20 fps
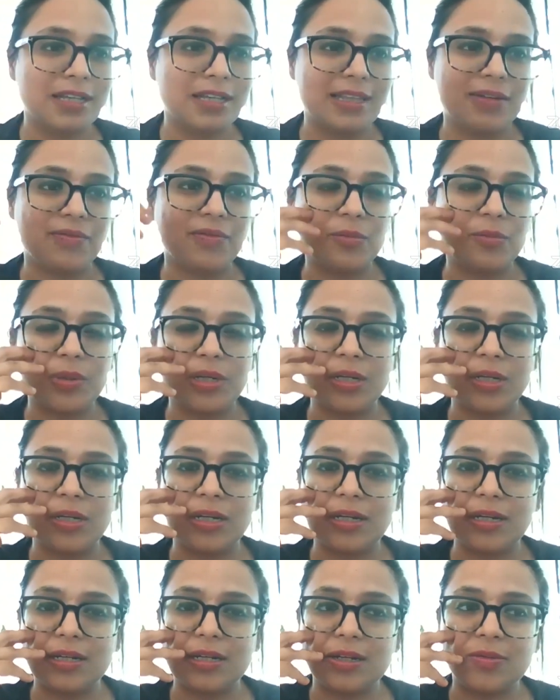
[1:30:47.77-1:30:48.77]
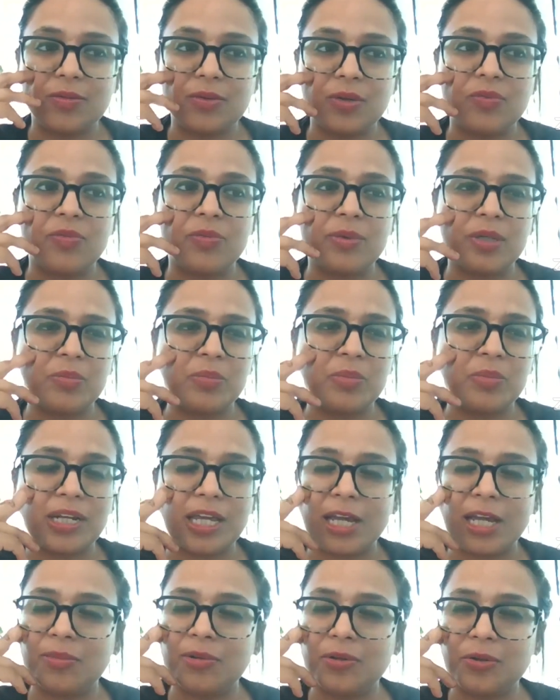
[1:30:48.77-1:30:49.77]
that we've been
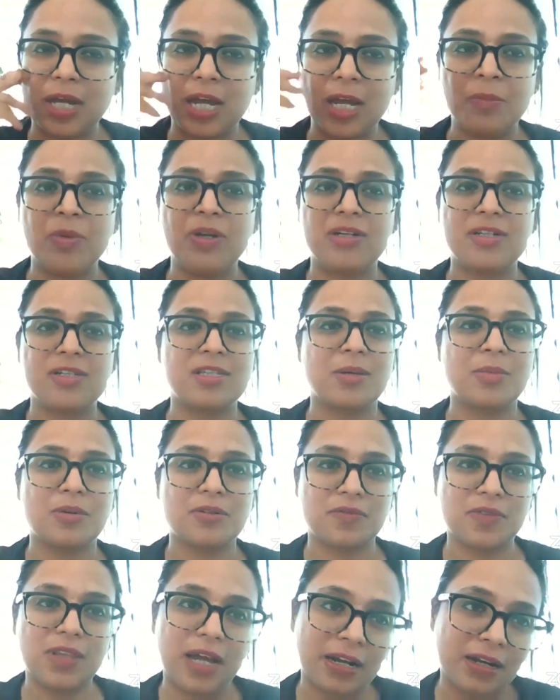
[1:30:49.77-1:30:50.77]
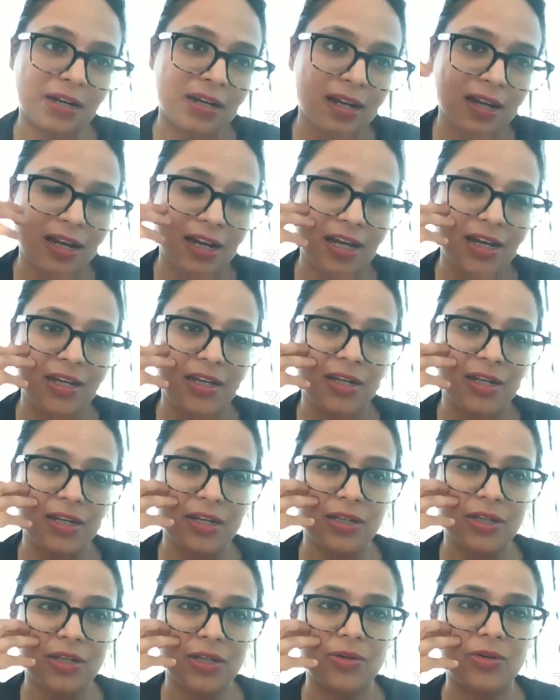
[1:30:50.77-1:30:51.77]
able to emit some of that,
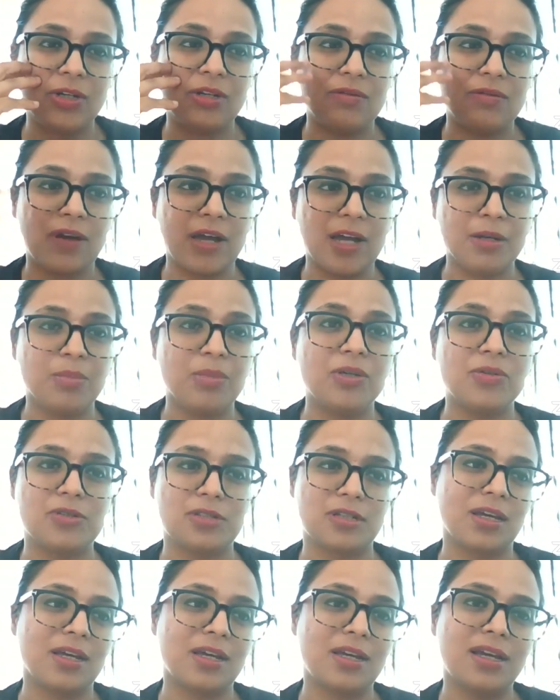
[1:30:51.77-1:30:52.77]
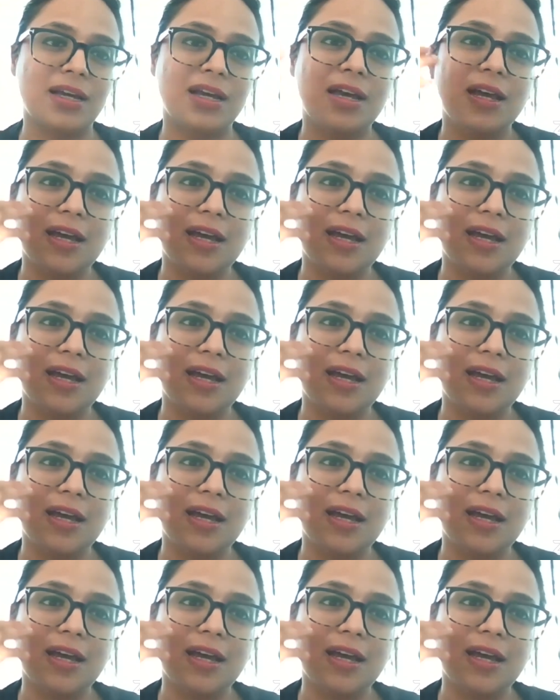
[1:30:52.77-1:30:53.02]
divine music